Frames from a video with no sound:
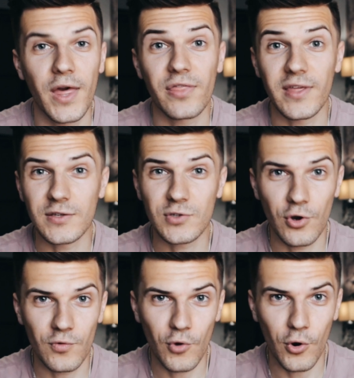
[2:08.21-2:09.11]
things
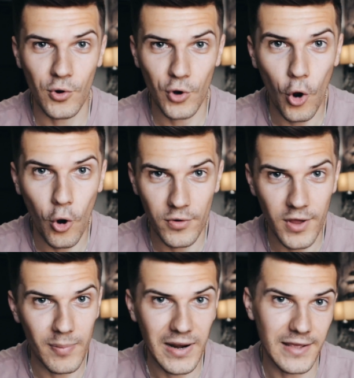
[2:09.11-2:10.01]
going wrong on
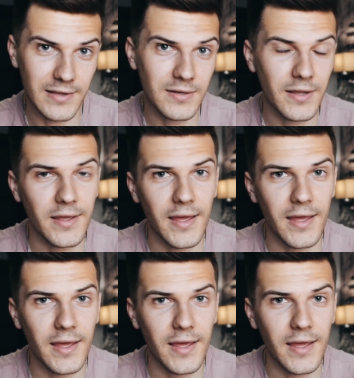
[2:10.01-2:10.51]
a plane.